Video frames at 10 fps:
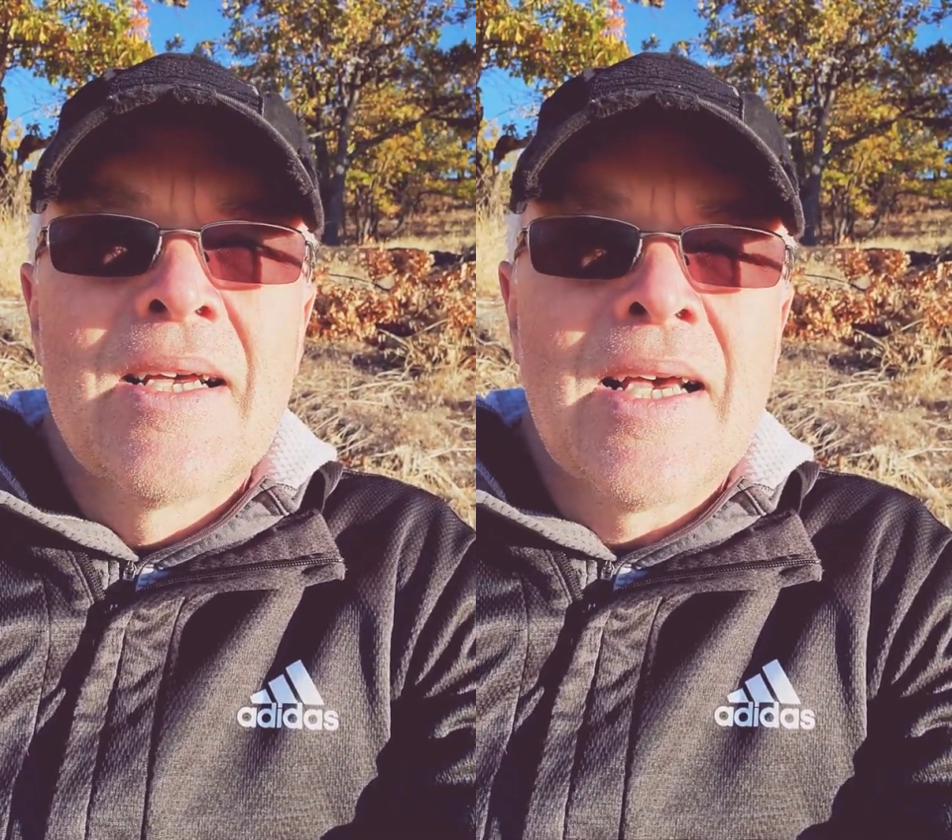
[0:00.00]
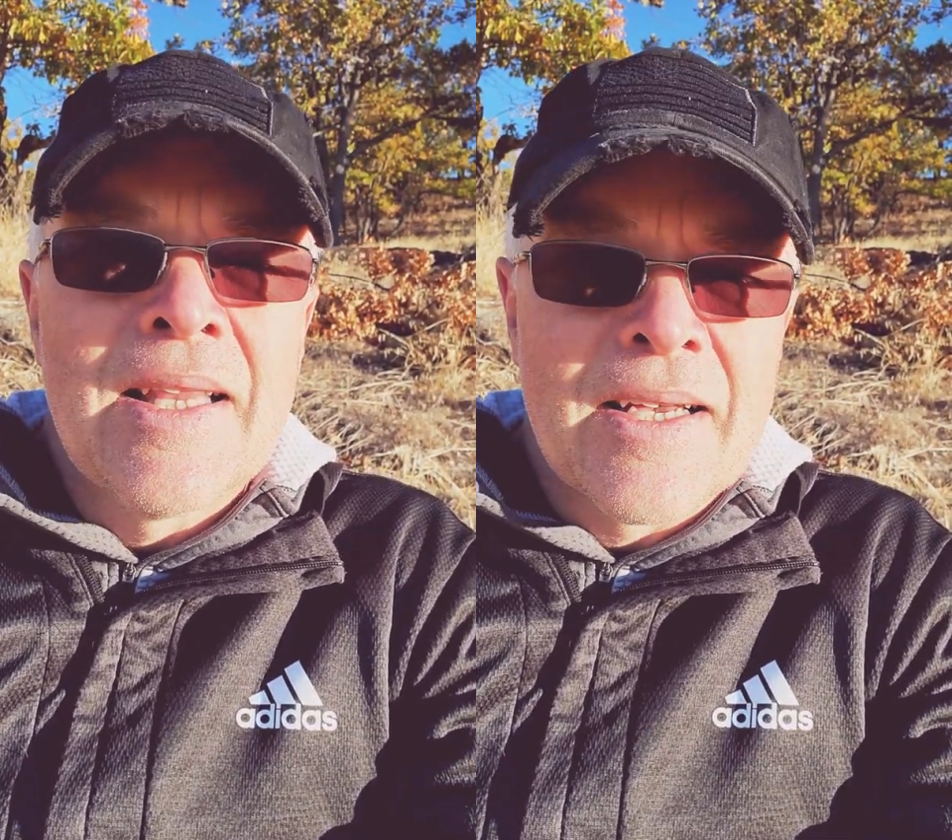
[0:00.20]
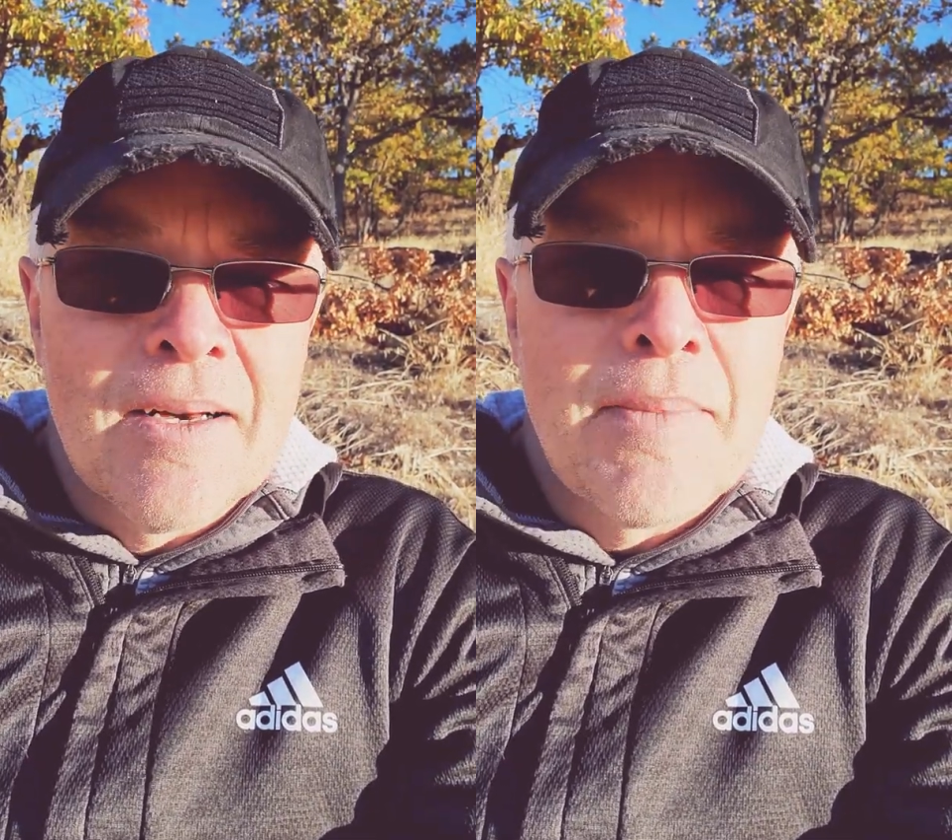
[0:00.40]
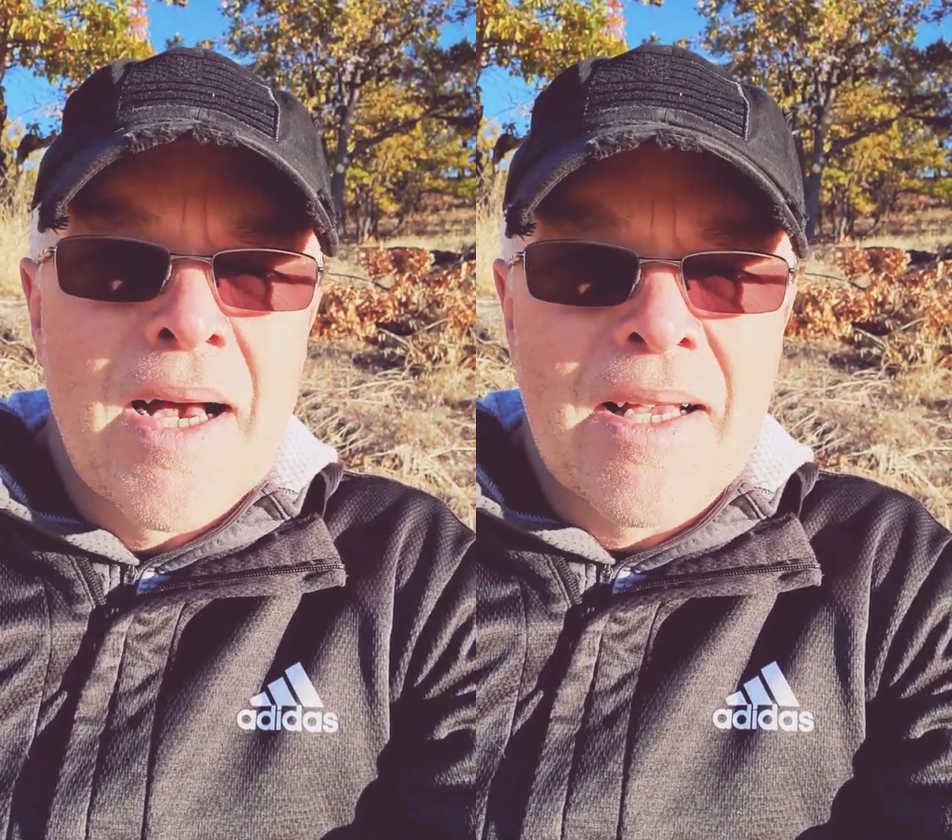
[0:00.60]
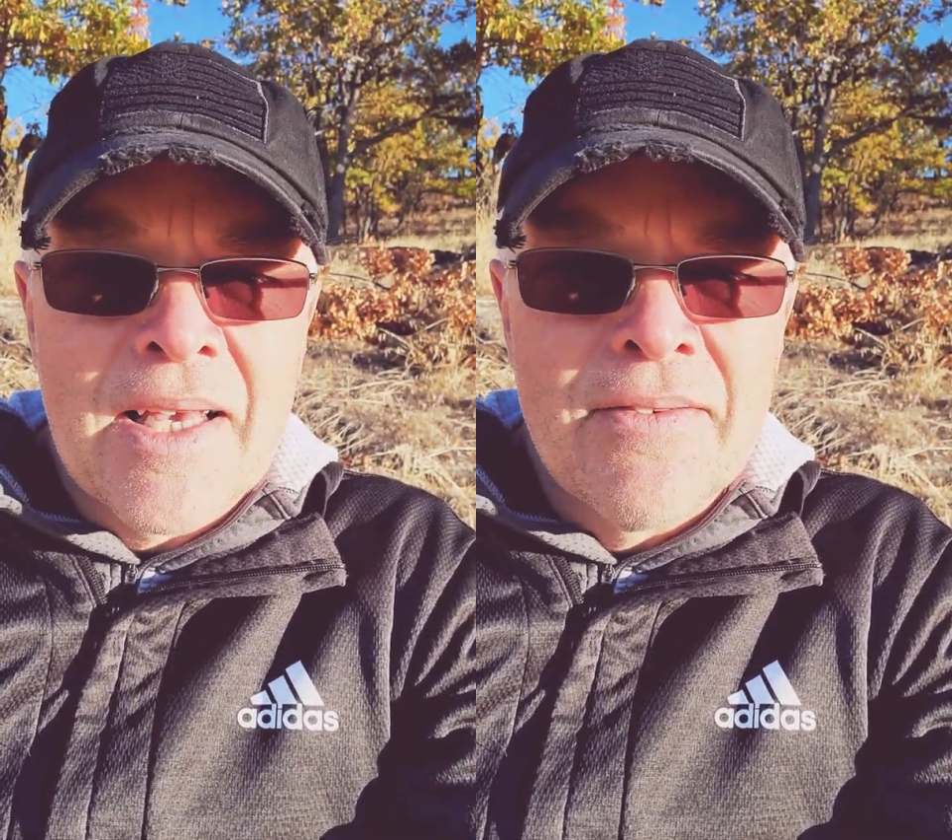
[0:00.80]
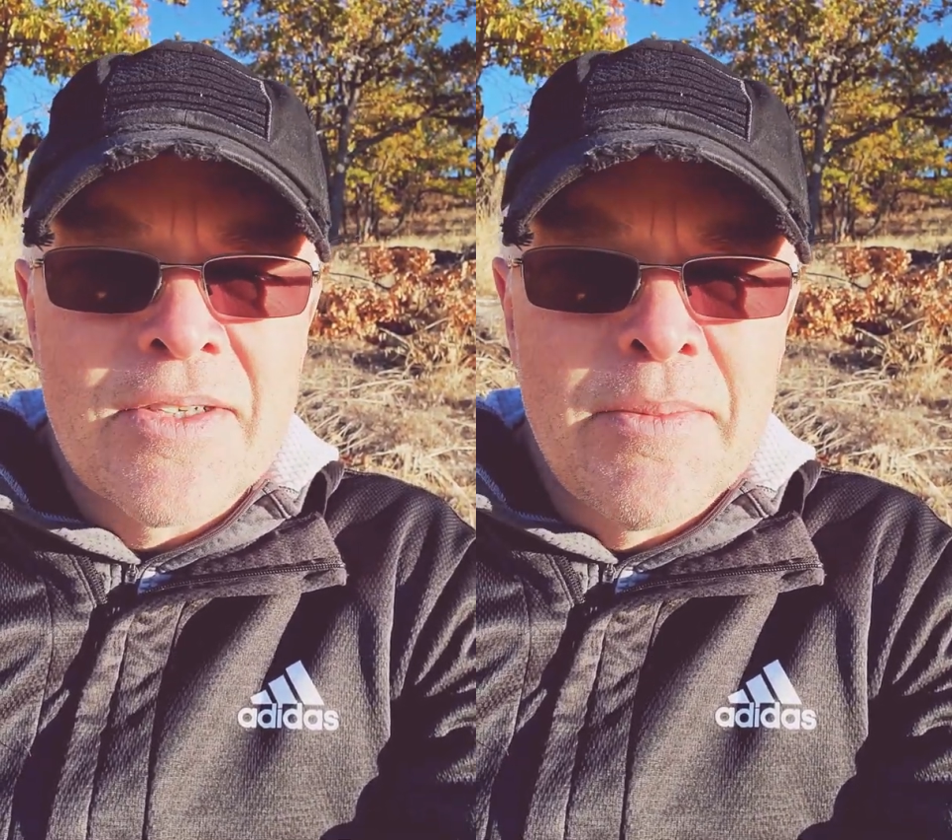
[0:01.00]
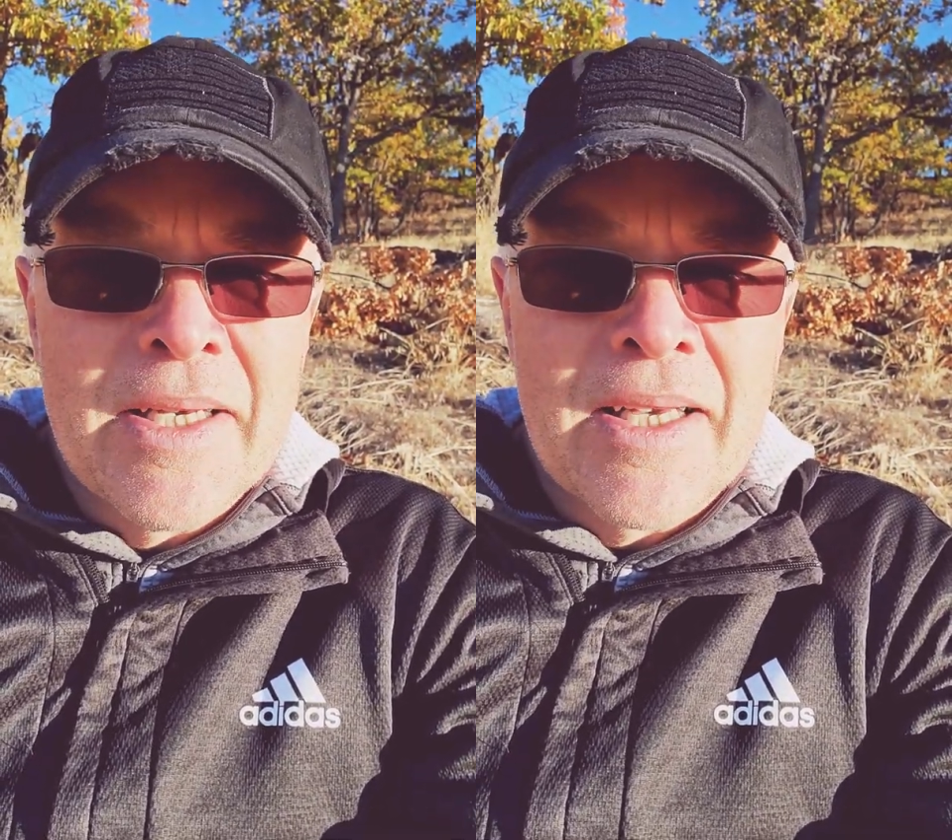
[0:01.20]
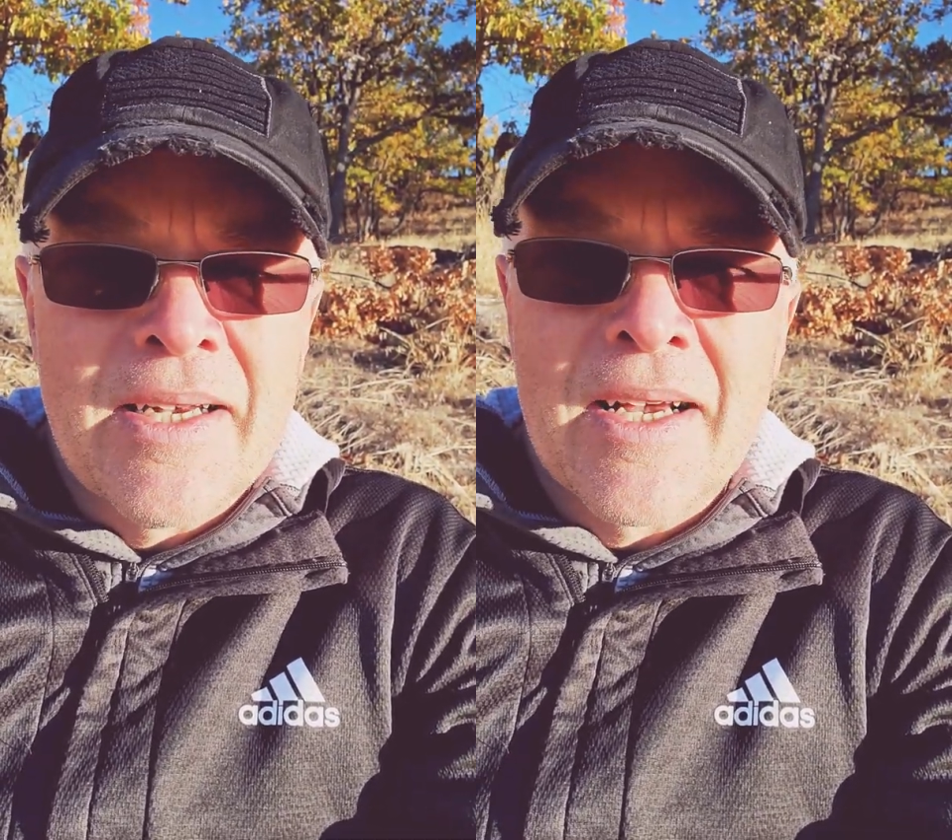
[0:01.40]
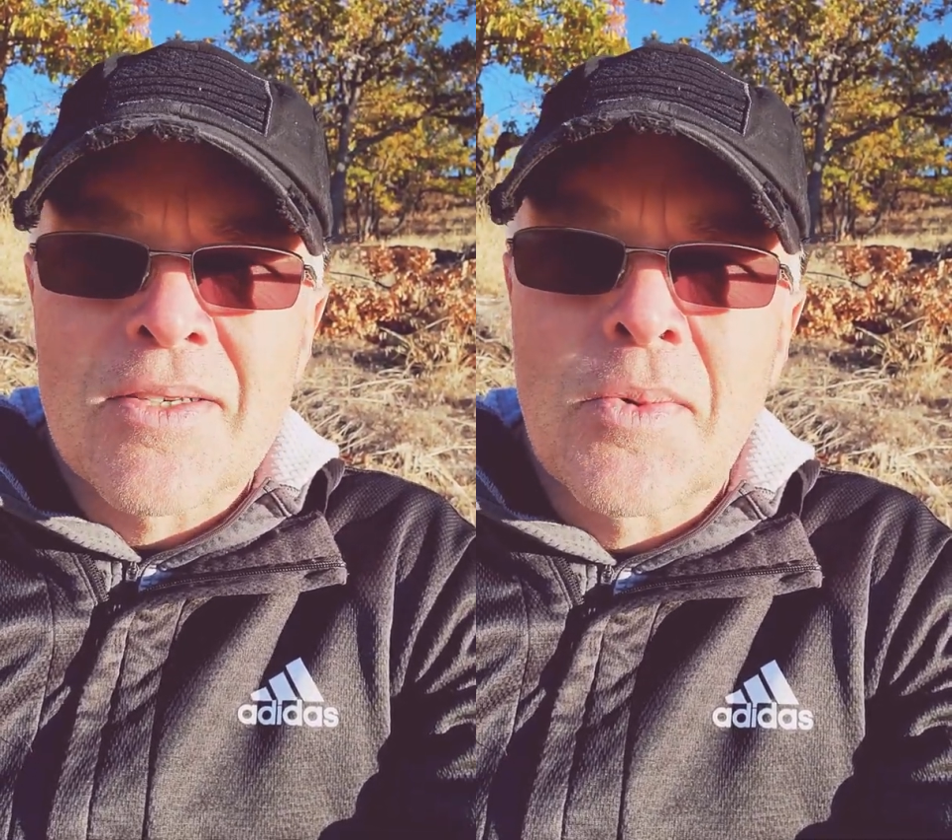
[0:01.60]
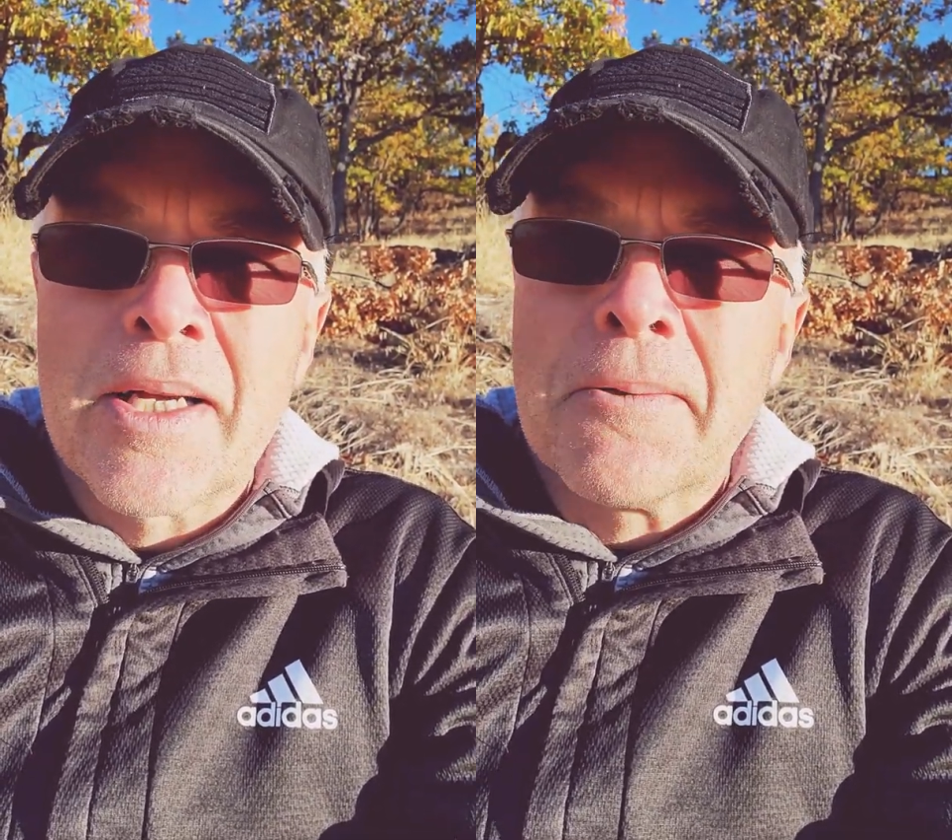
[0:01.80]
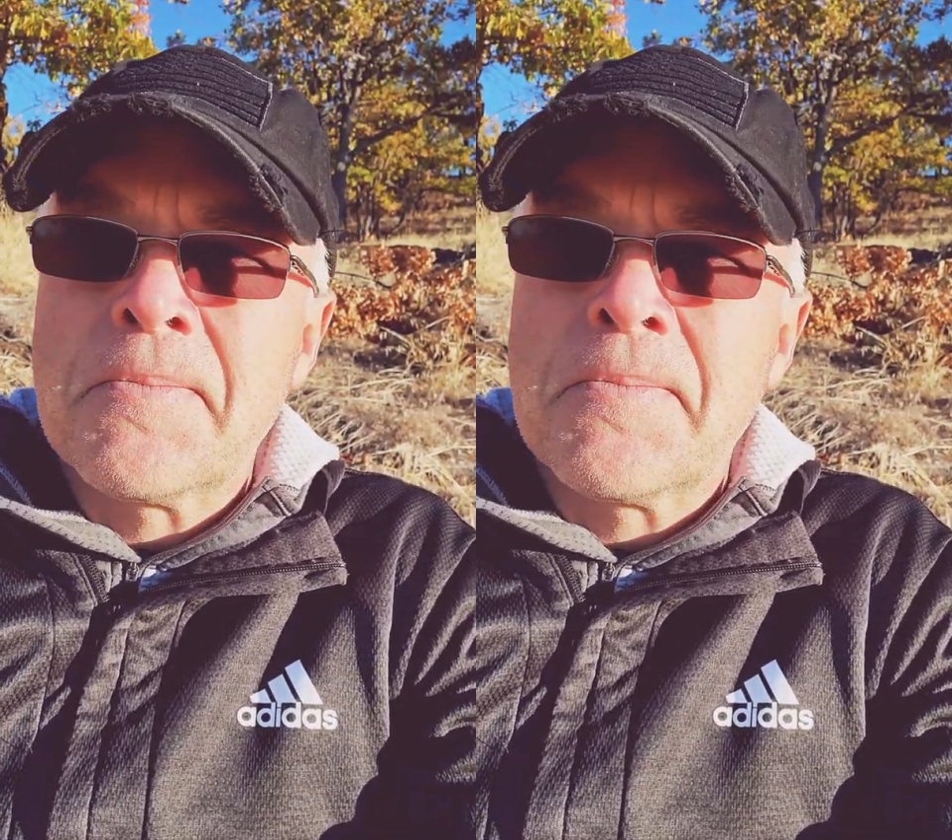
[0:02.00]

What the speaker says: and then come back and give it to me again next week.